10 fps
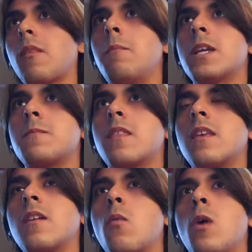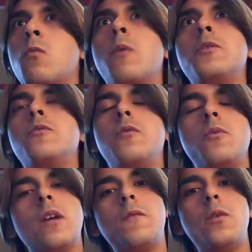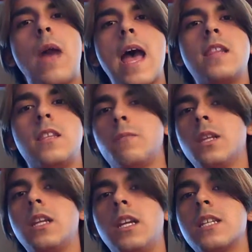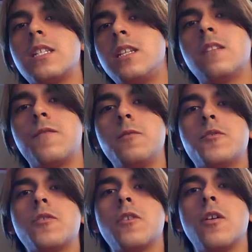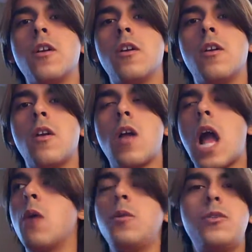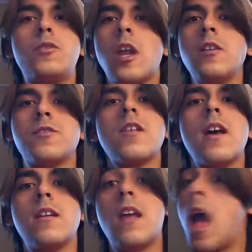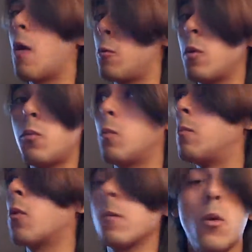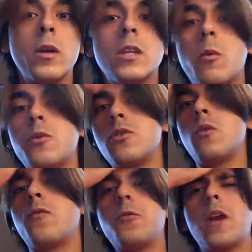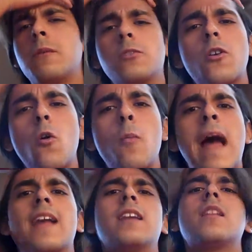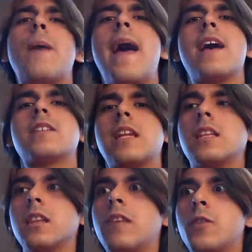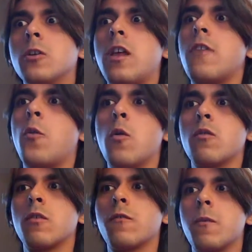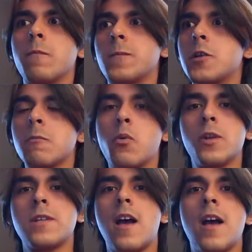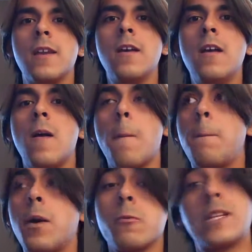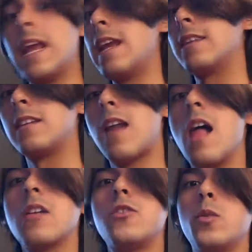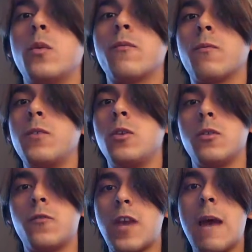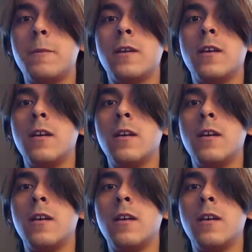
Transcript: Makes me think, what would you do if you had the ability to see the future? How would you change that? More importantly, what would you do if you were able to go back into the past and live your life over from certain points on, but retain the knowledge you've kept